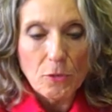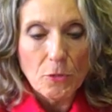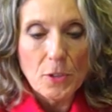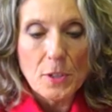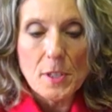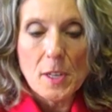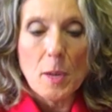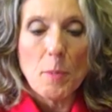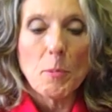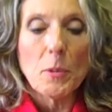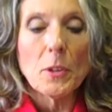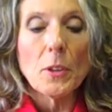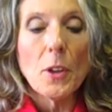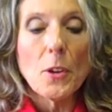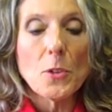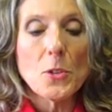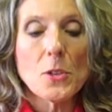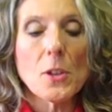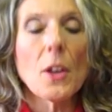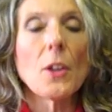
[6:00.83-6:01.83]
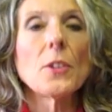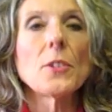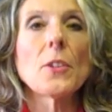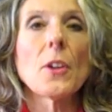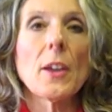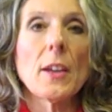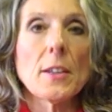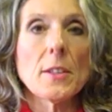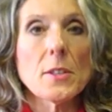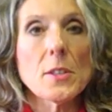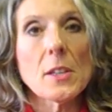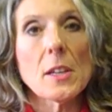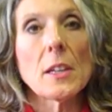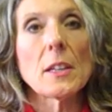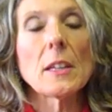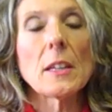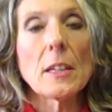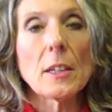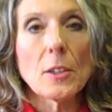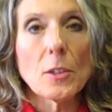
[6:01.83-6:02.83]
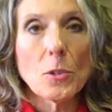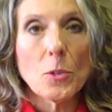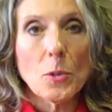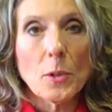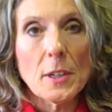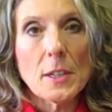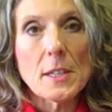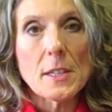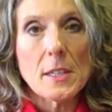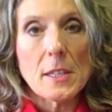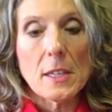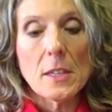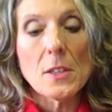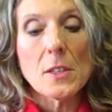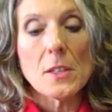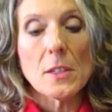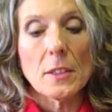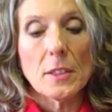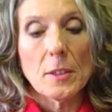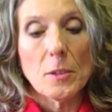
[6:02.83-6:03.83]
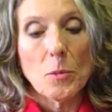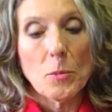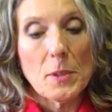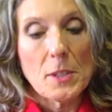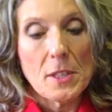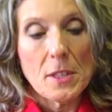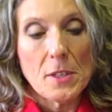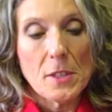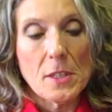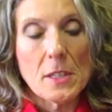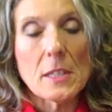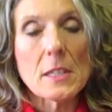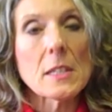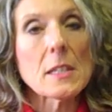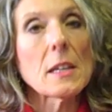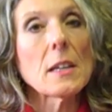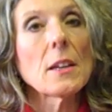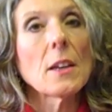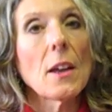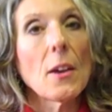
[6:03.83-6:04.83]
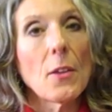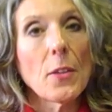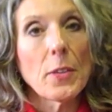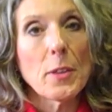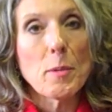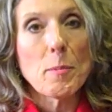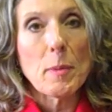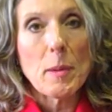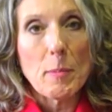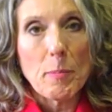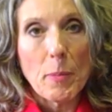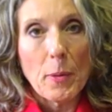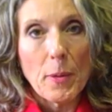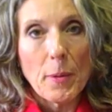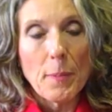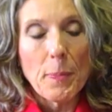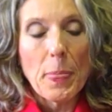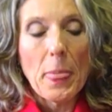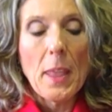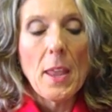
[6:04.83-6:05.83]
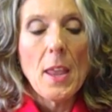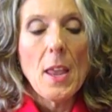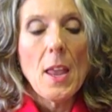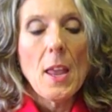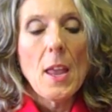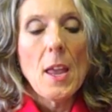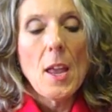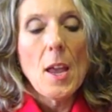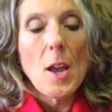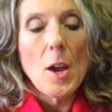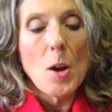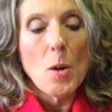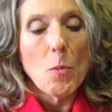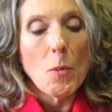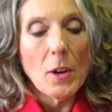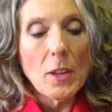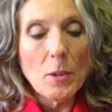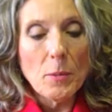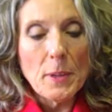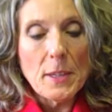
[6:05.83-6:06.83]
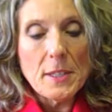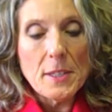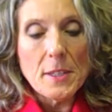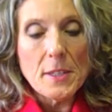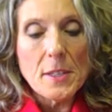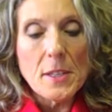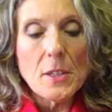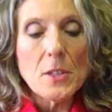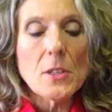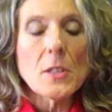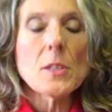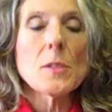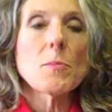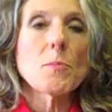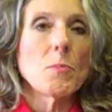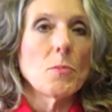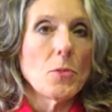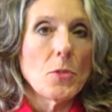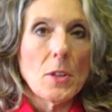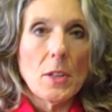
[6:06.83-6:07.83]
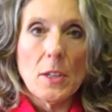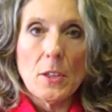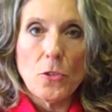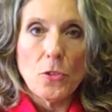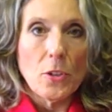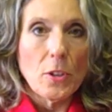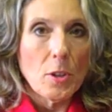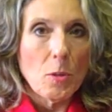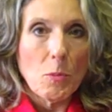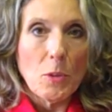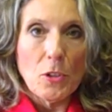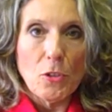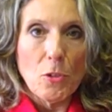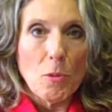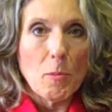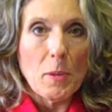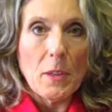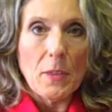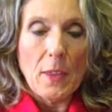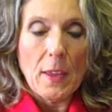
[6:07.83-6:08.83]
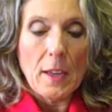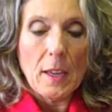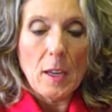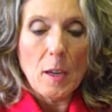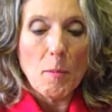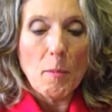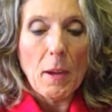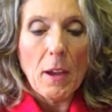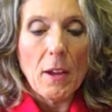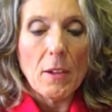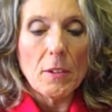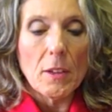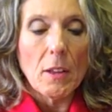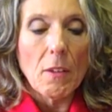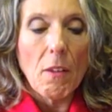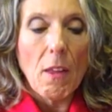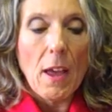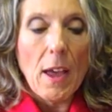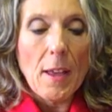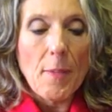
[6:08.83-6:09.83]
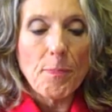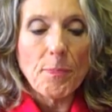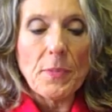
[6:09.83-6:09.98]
For example, low salt diets can increase insulin resistance in healthy people. One of the reasons this is an issue that we should be thinking about a lot